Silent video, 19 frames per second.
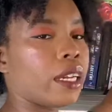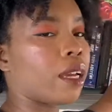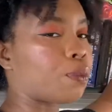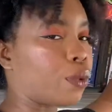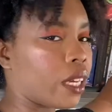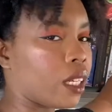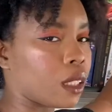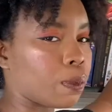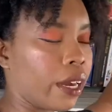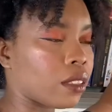
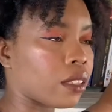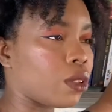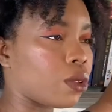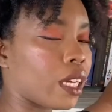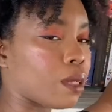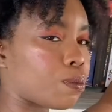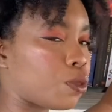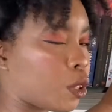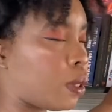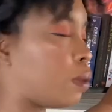breaking spines. I don't
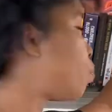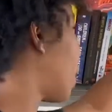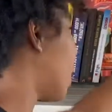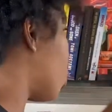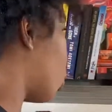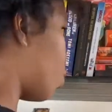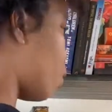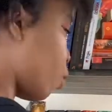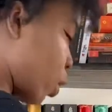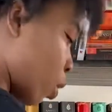like being bent
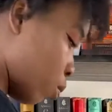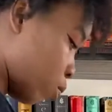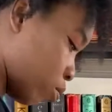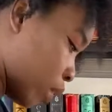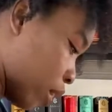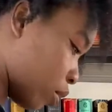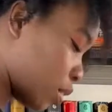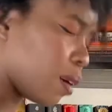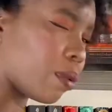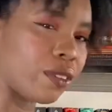open for like
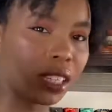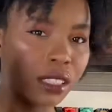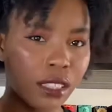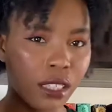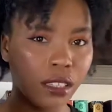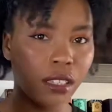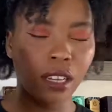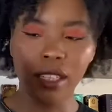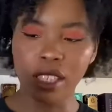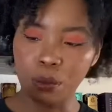long time. Like you can
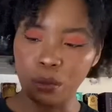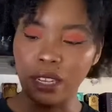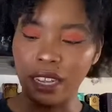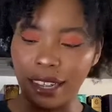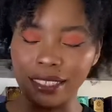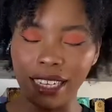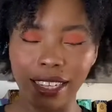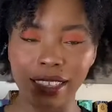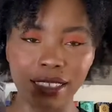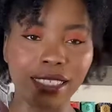see, this book has
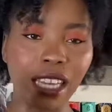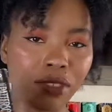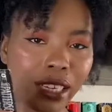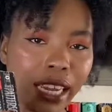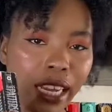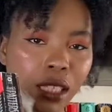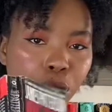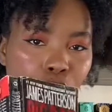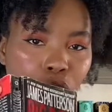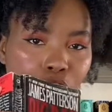like it definitely
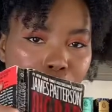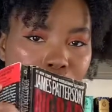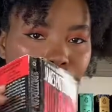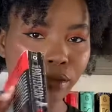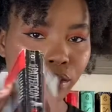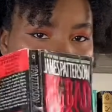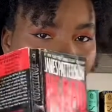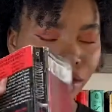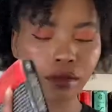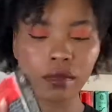has a broken spine.
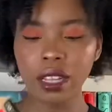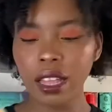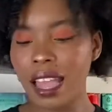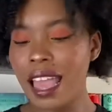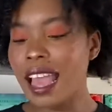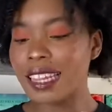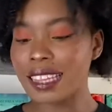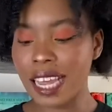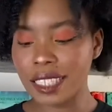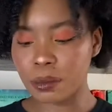
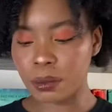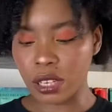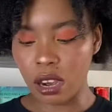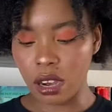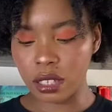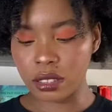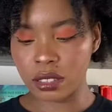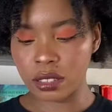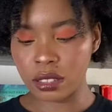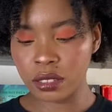That's
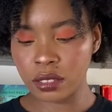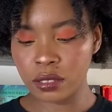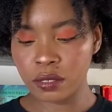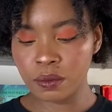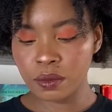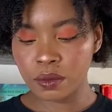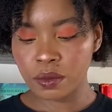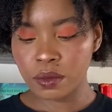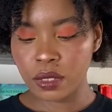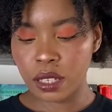because
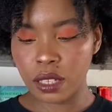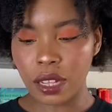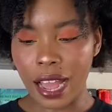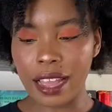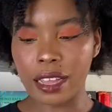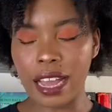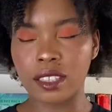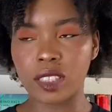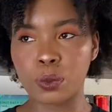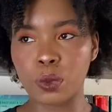I
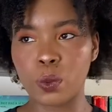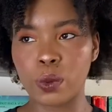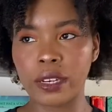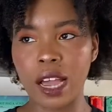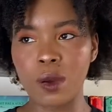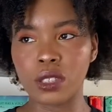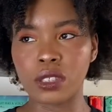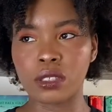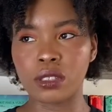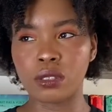had this book when I
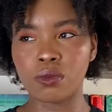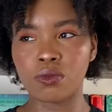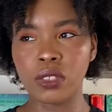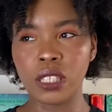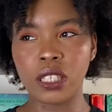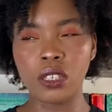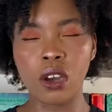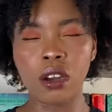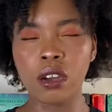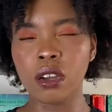was
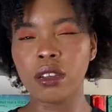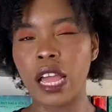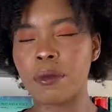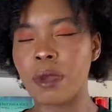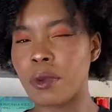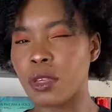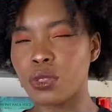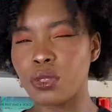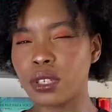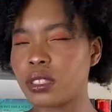really young, like
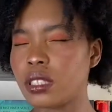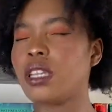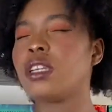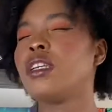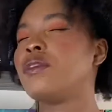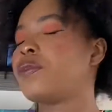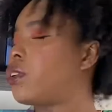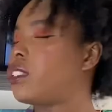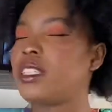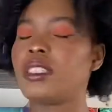maybe
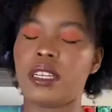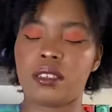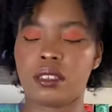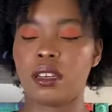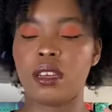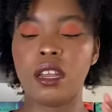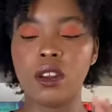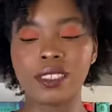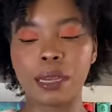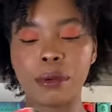13, 14, like
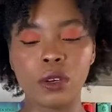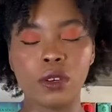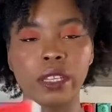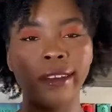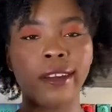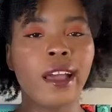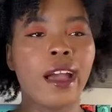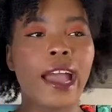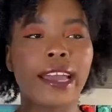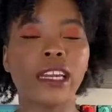a long time ago then.
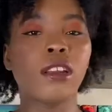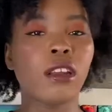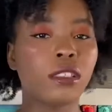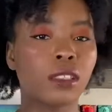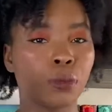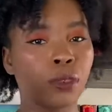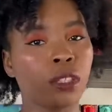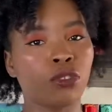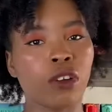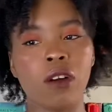I kind of lost the
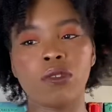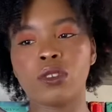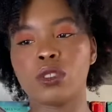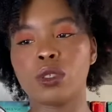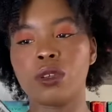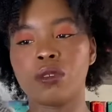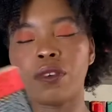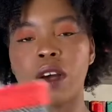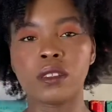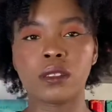book in travel,
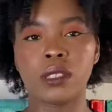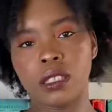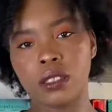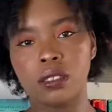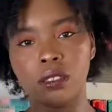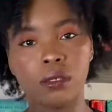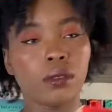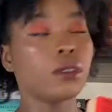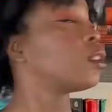so found some